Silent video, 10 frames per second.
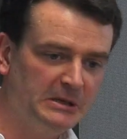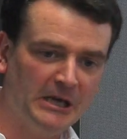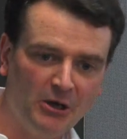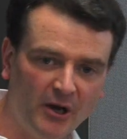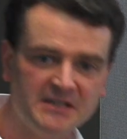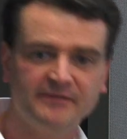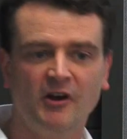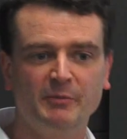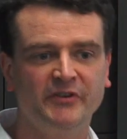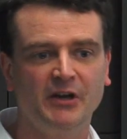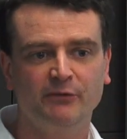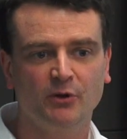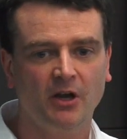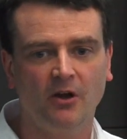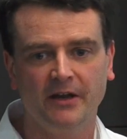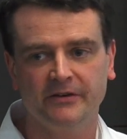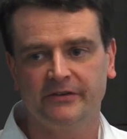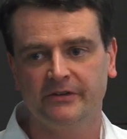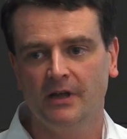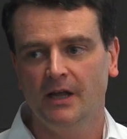95% of your
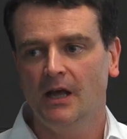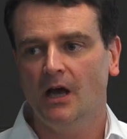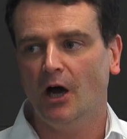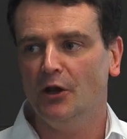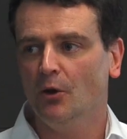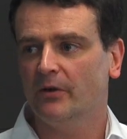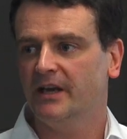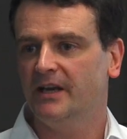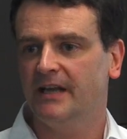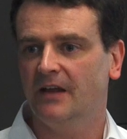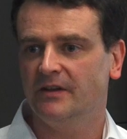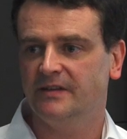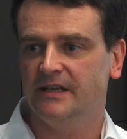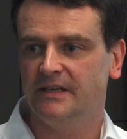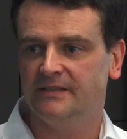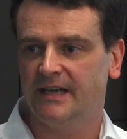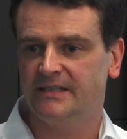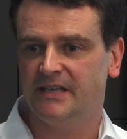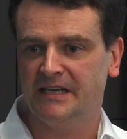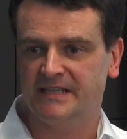clients are not going to get the
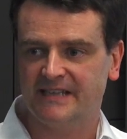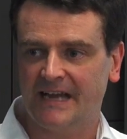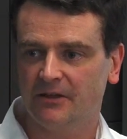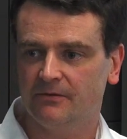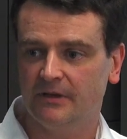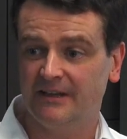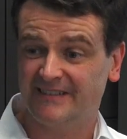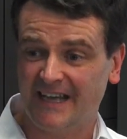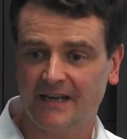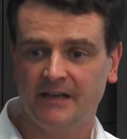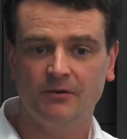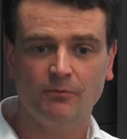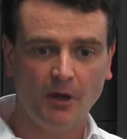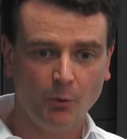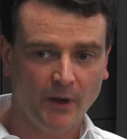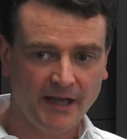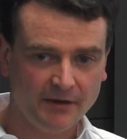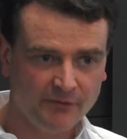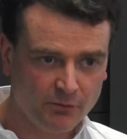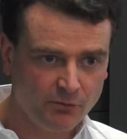data in exactly the right way
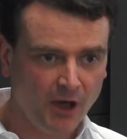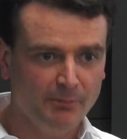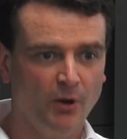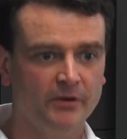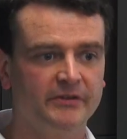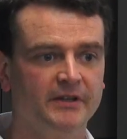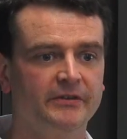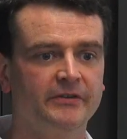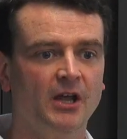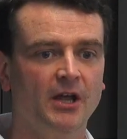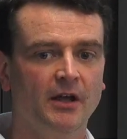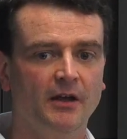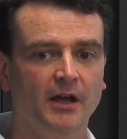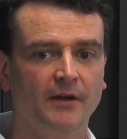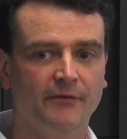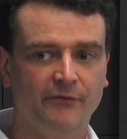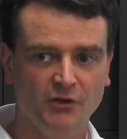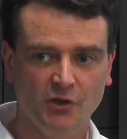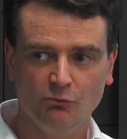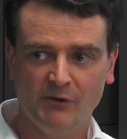for the right boxes for
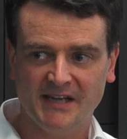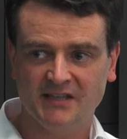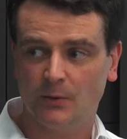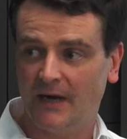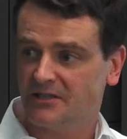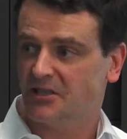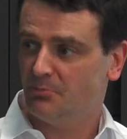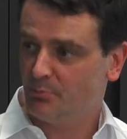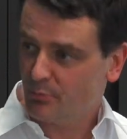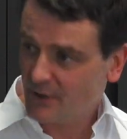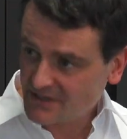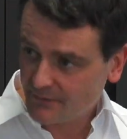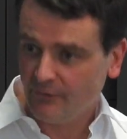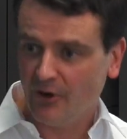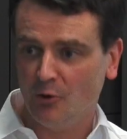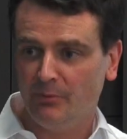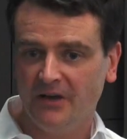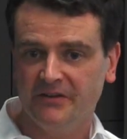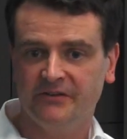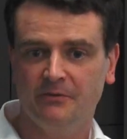you ready to actually press the final
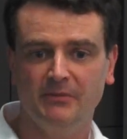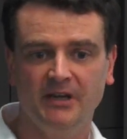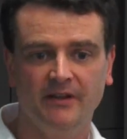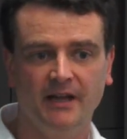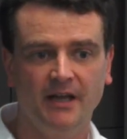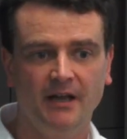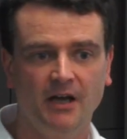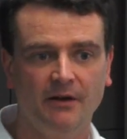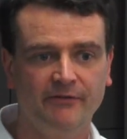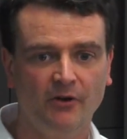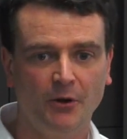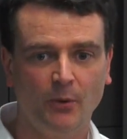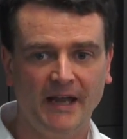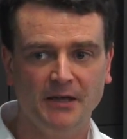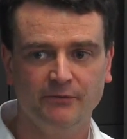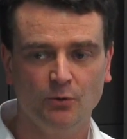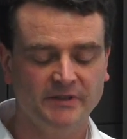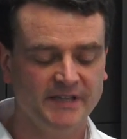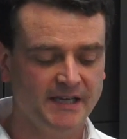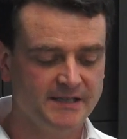button to submit their final end of your
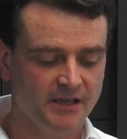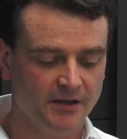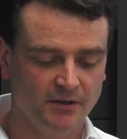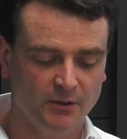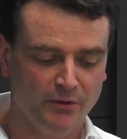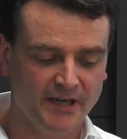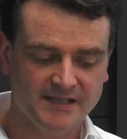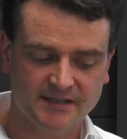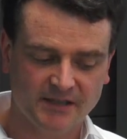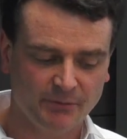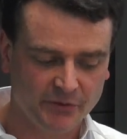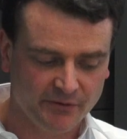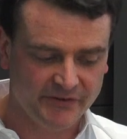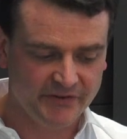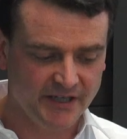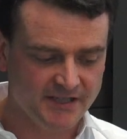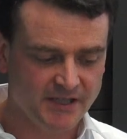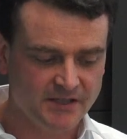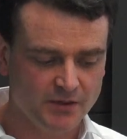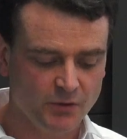data. You'll need some sort of
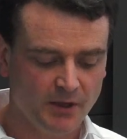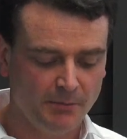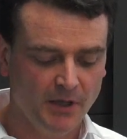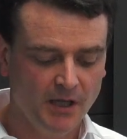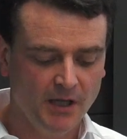facility to